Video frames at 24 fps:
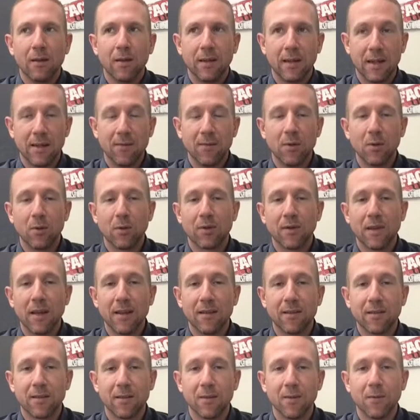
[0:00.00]
To give you a
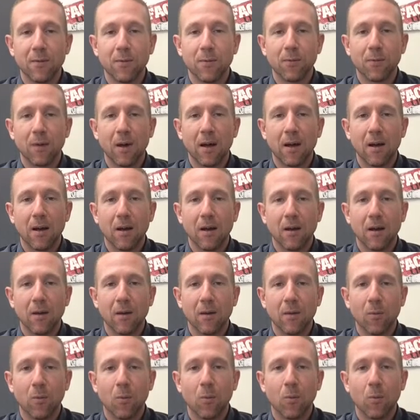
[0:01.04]
sense of
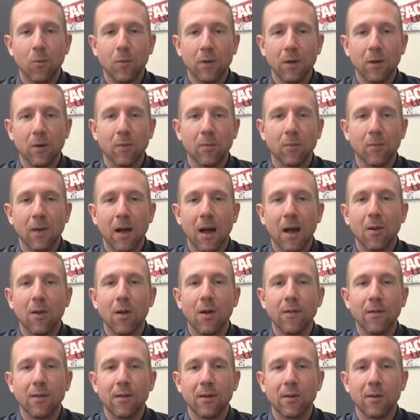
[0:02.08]
how
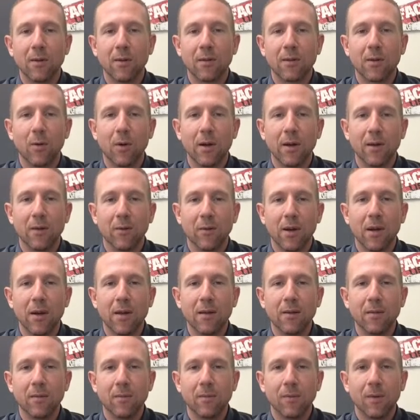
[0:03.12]
long this unit is going to
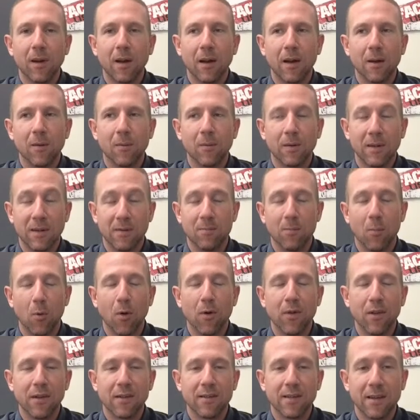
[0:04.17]
run, even
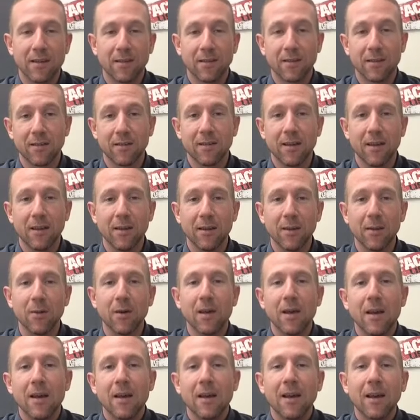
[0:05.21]
more than a sense, I'll just tell you.
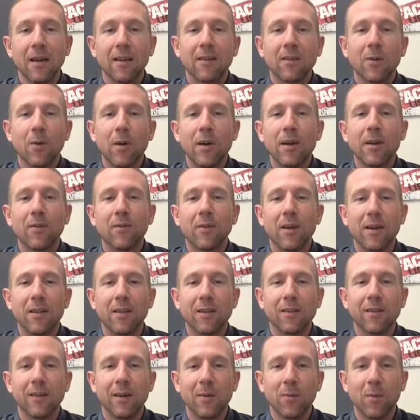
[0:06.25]
It's going to run
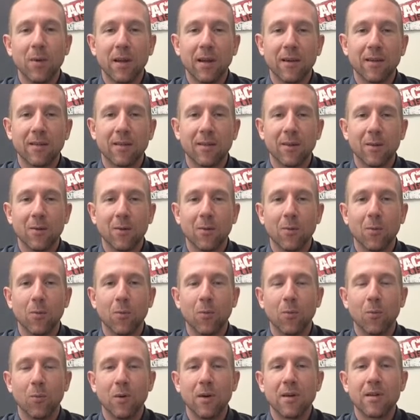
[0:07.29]
3 weeks, so
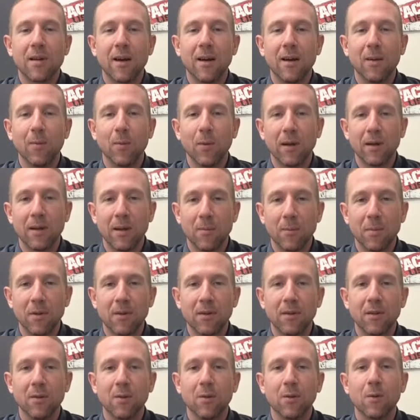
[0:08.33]
we're starting week number
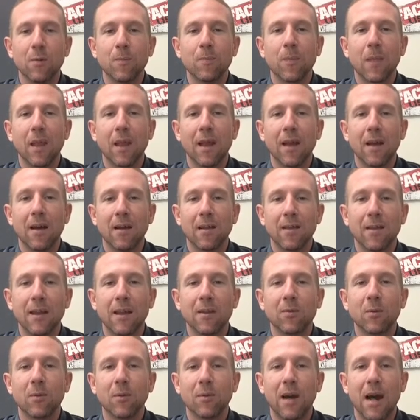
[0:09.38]
2.
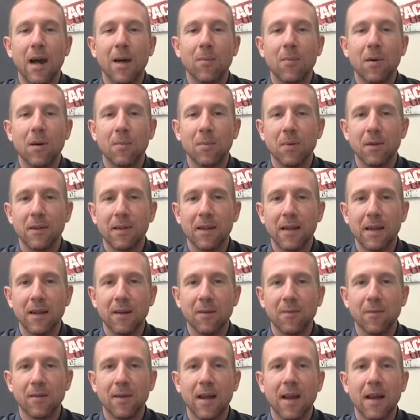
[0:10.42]
Things will wrap up at the
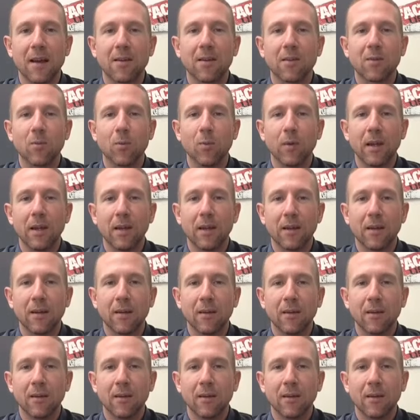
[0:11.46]
end of next week.